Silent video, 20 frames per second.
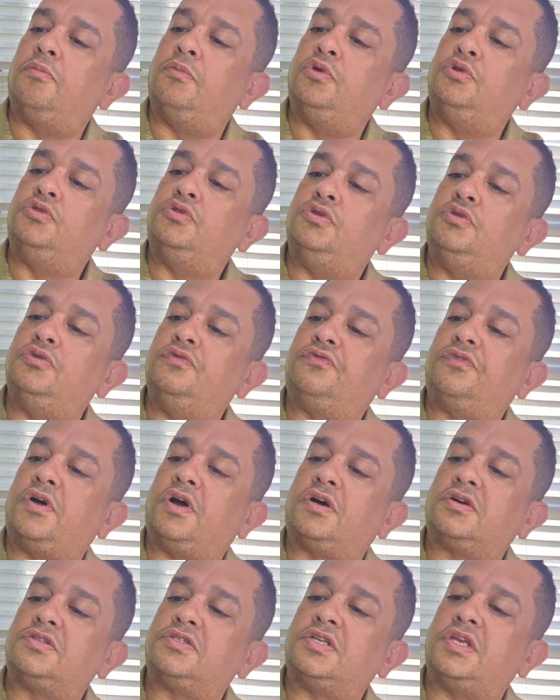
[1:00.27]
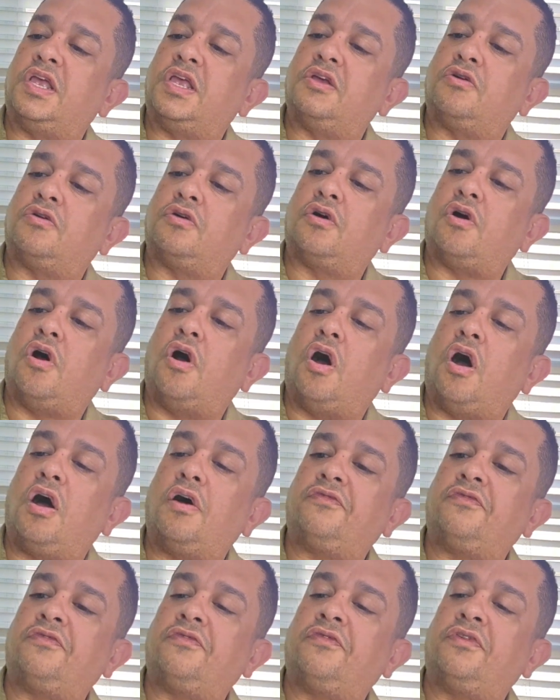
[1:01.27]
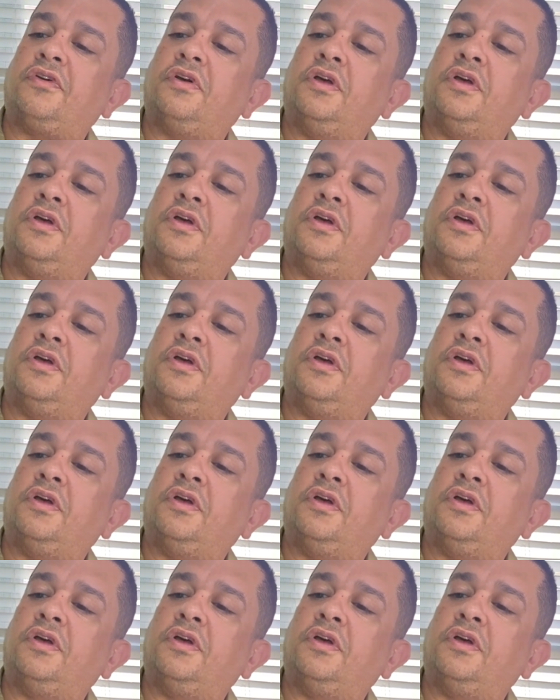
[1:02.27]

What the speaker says: Bluetooth, RCA, or off.